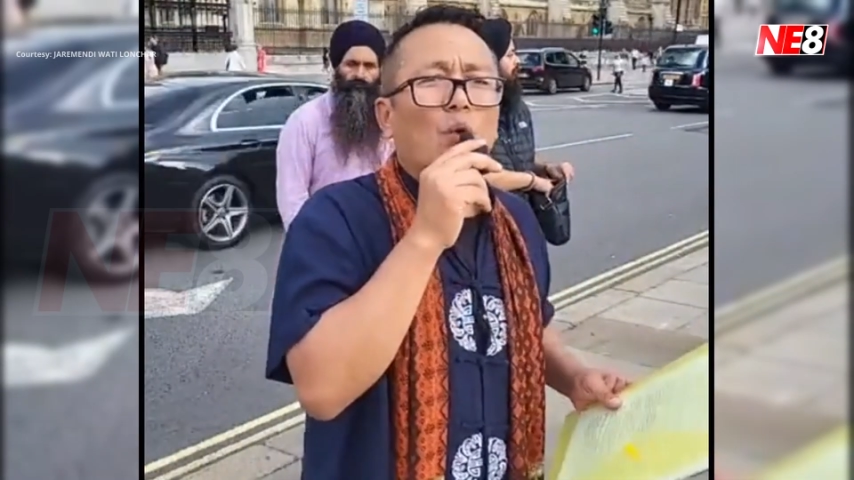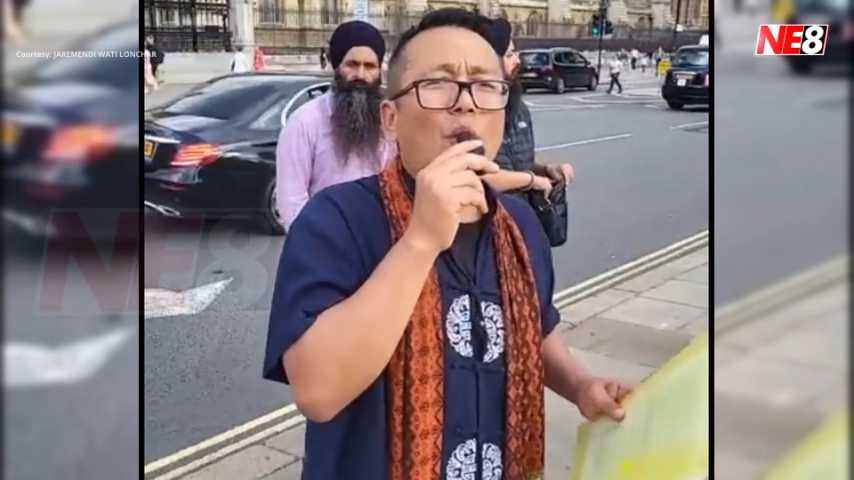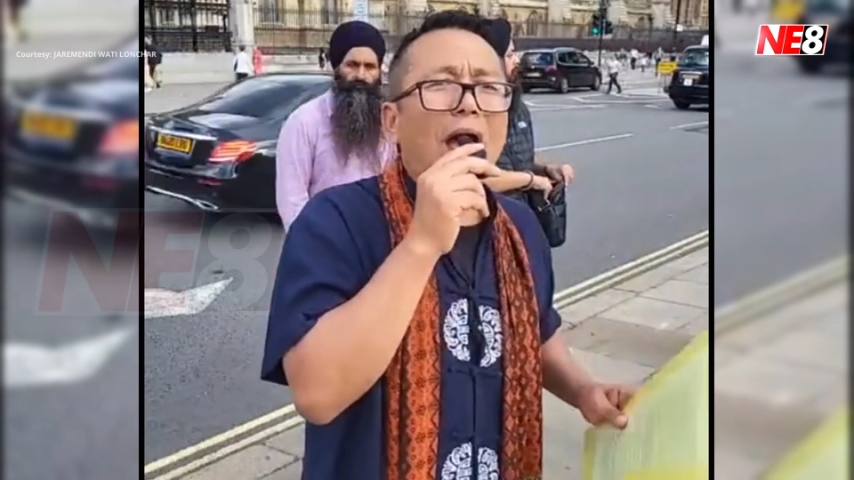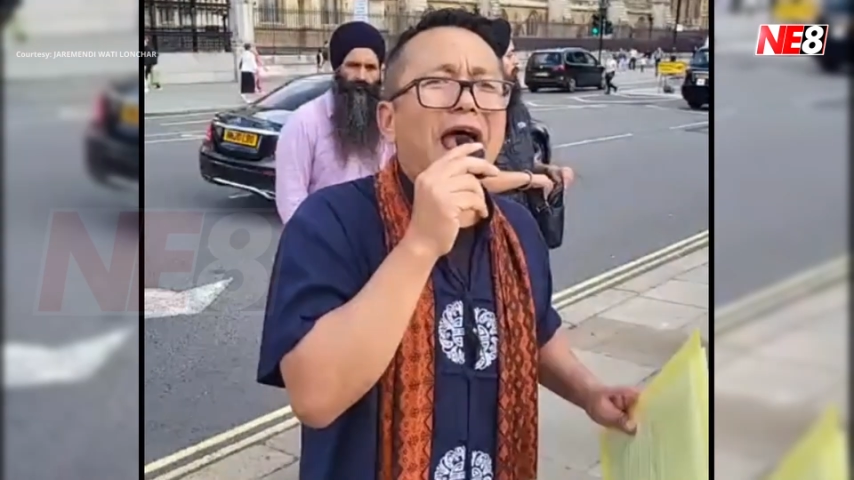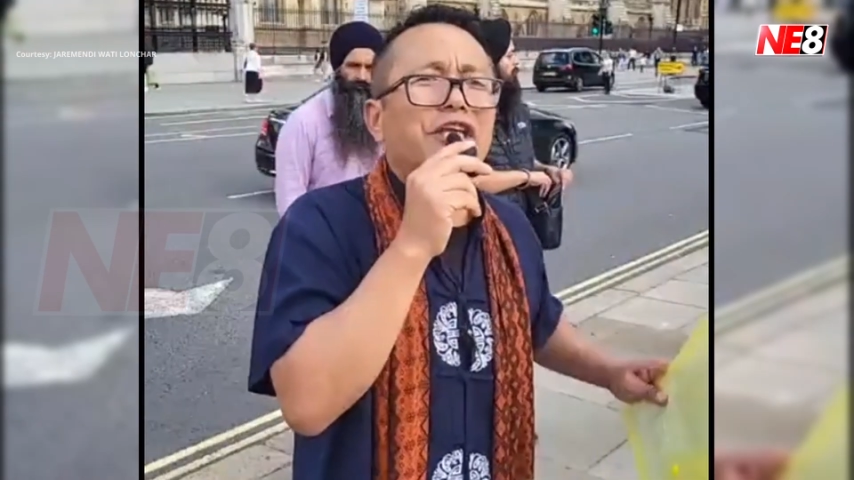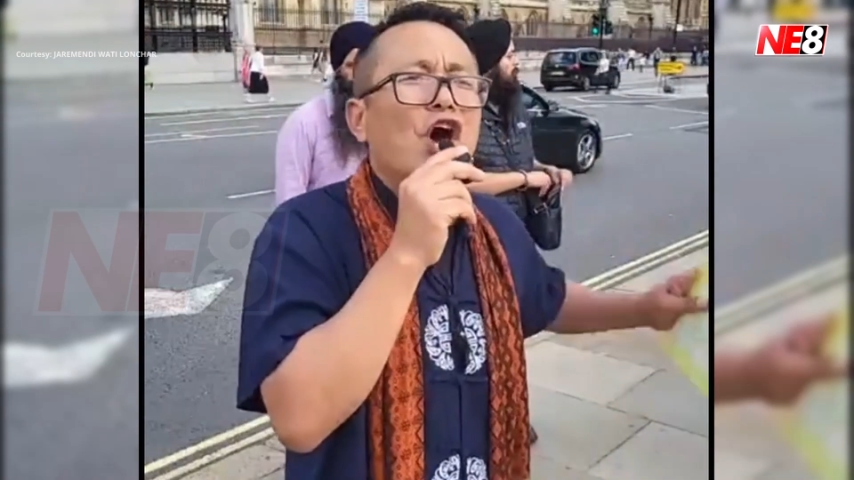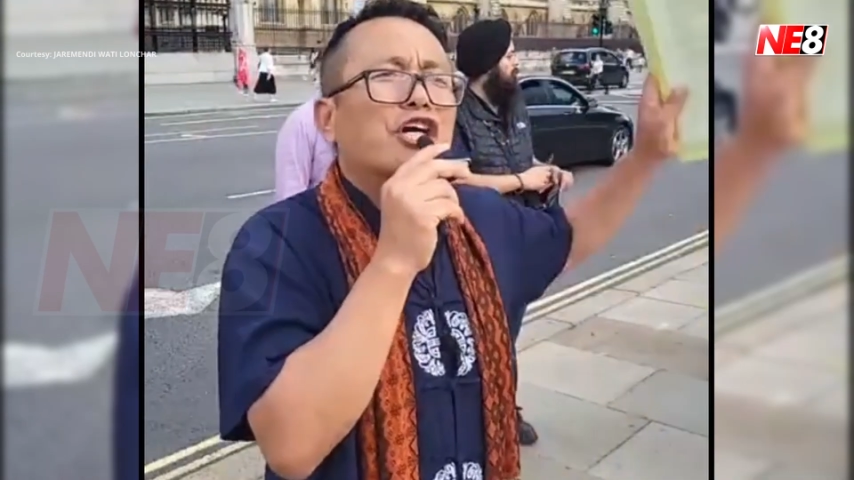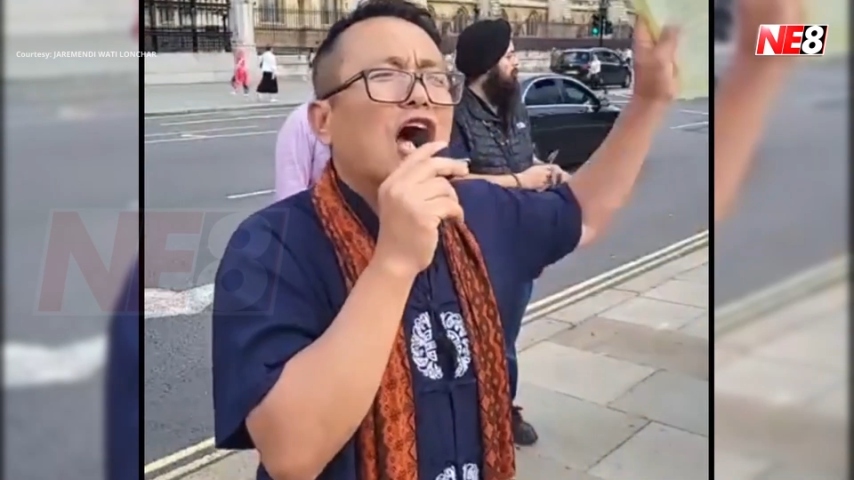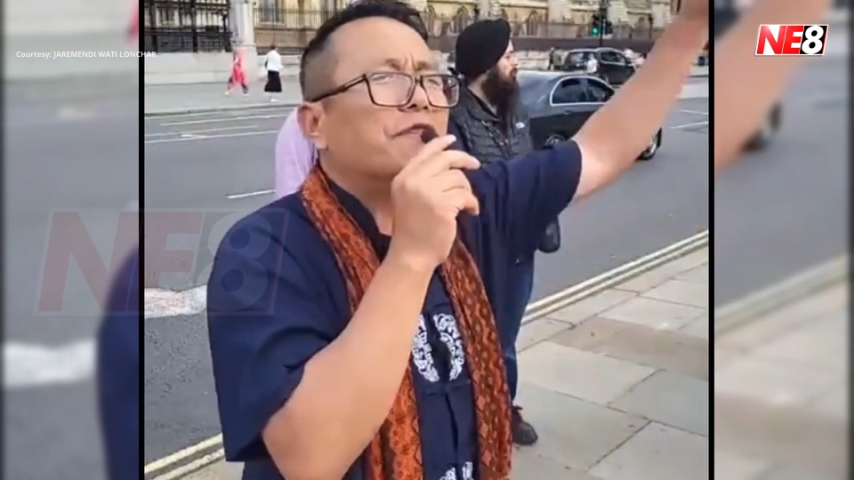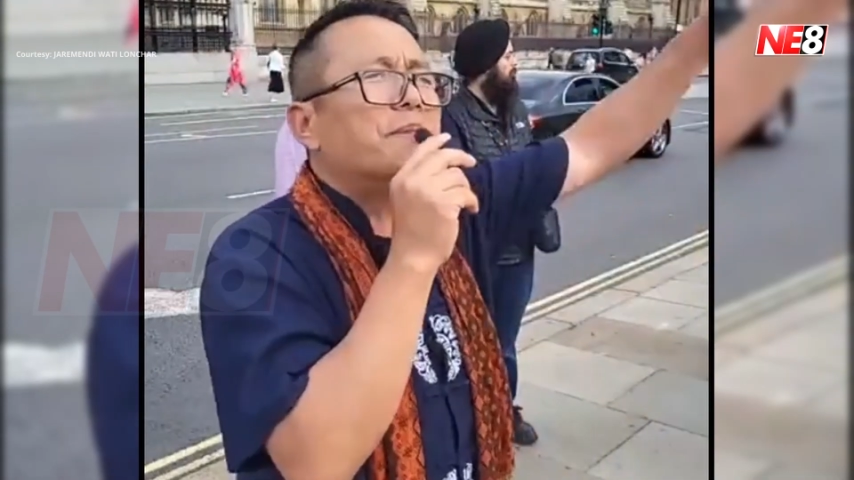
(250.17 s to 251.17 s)
when your
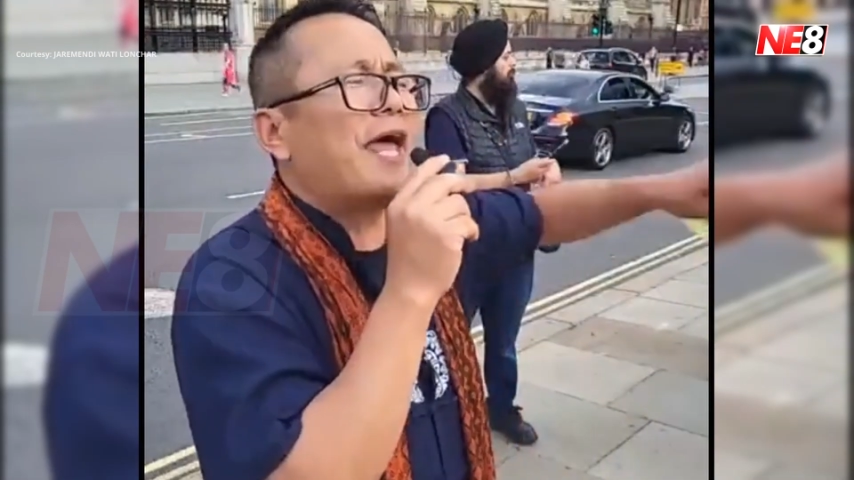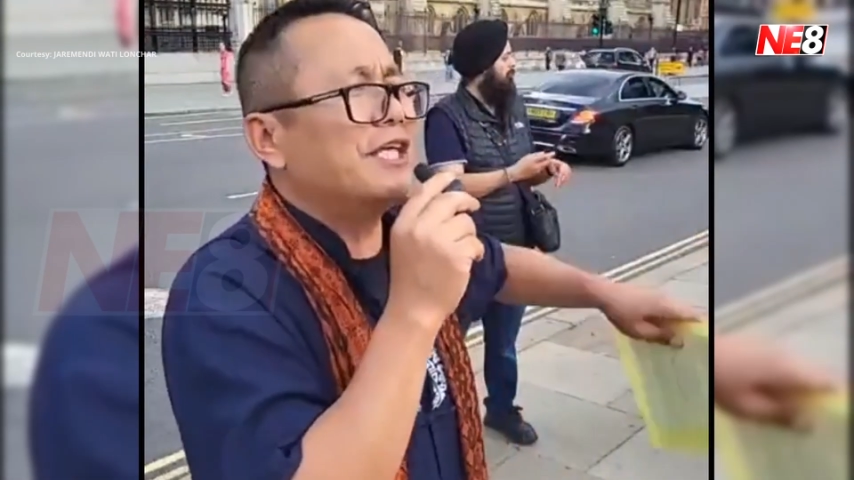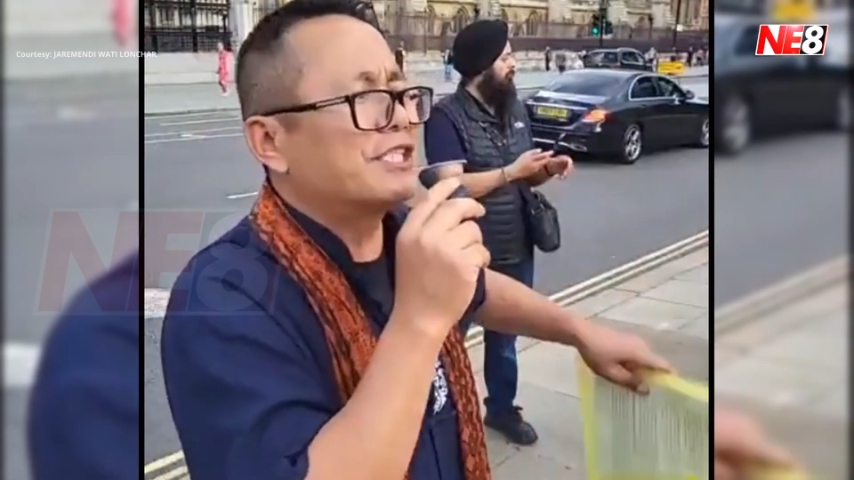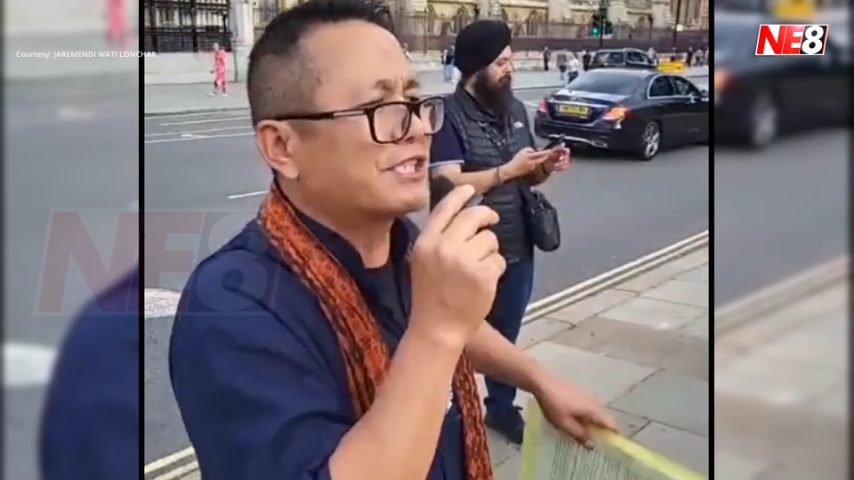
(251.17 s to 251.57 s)
government is